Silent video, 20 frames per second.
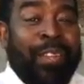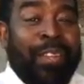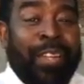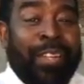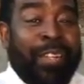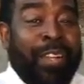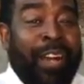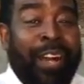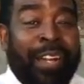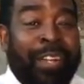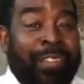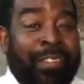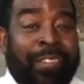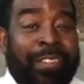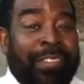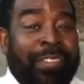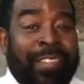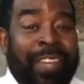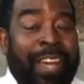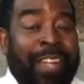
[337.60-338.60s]
that God has
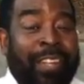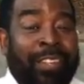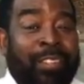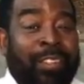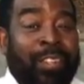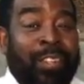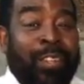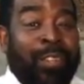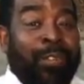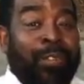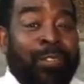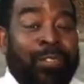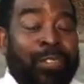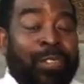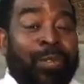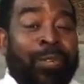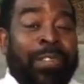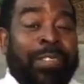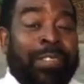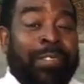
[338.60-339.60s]
decided to use
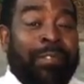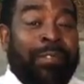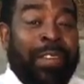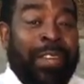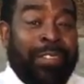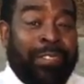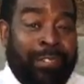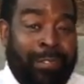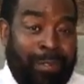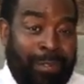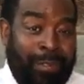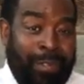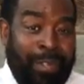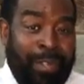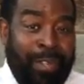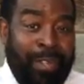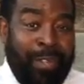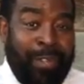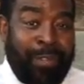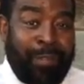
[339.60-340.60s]
you as a vessel
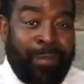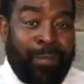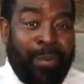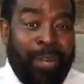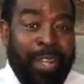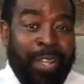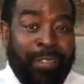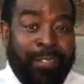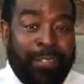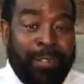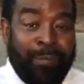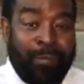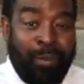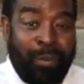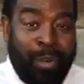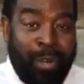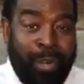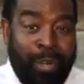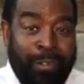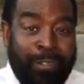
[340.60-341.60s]
to bring some
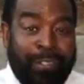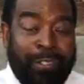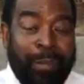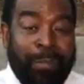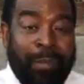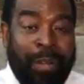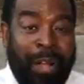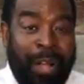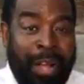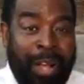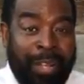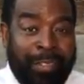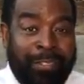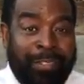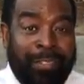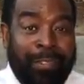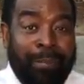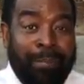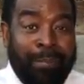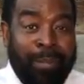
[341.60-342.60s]
words, some art,
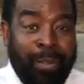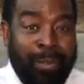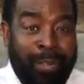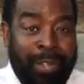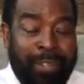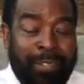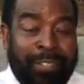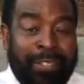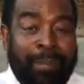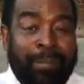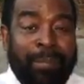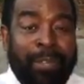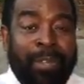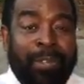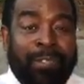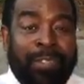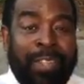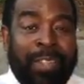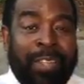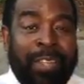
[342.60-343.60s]
some beauty, some
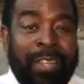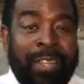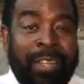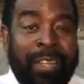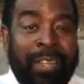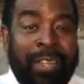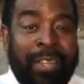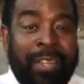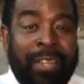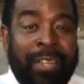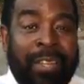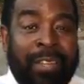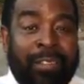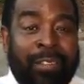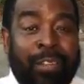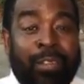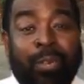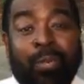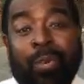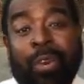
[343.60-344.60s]
music
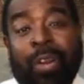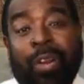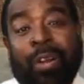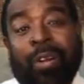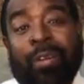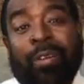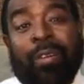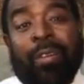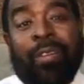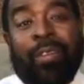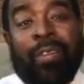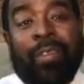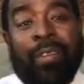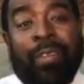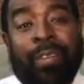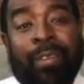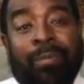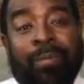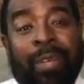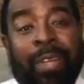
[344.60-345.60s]
to the world,
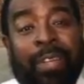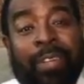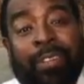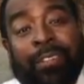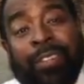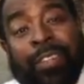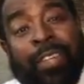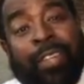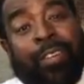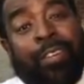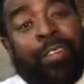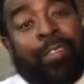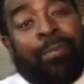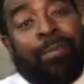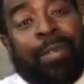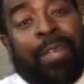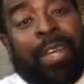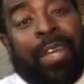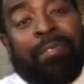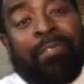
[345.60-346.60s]
because he couldn't
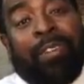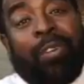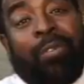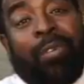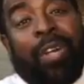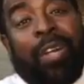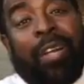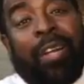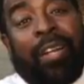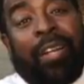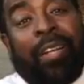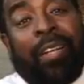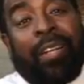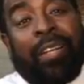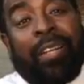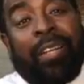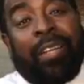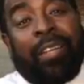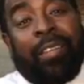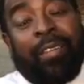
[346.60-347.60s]
be everywhere.
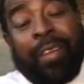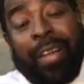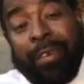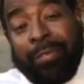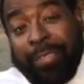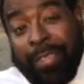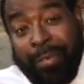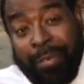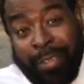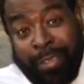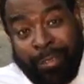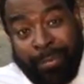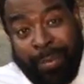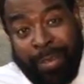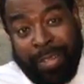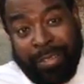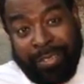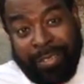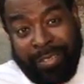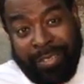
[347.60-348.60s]
You have something
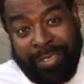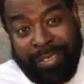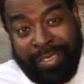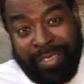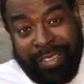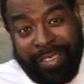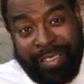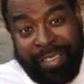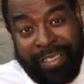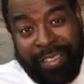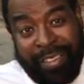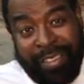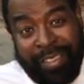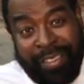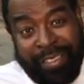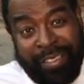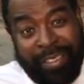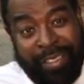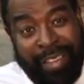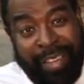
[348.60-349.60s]
special.
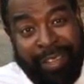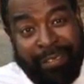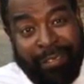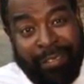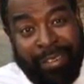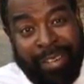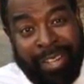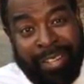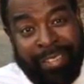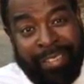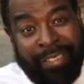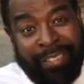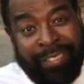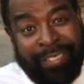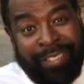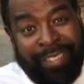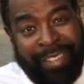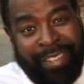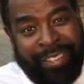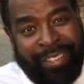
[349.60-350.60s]
You have
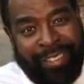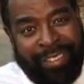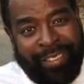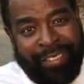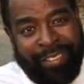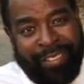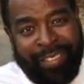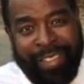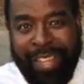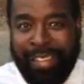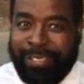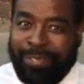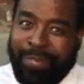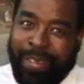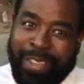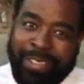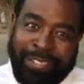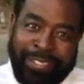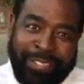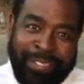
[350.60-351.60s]
greatness in you. That's
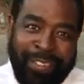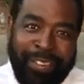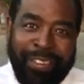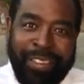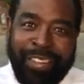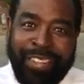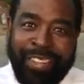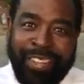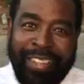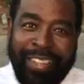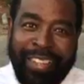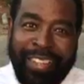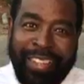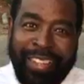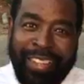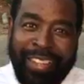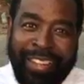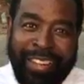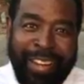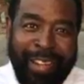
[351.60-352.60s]
my story,
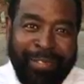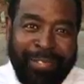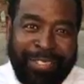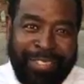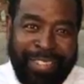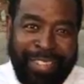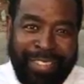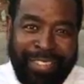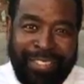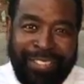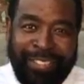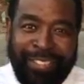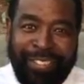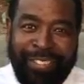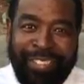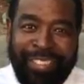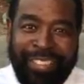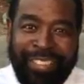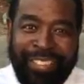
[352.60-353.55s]
and I'm sticking to it.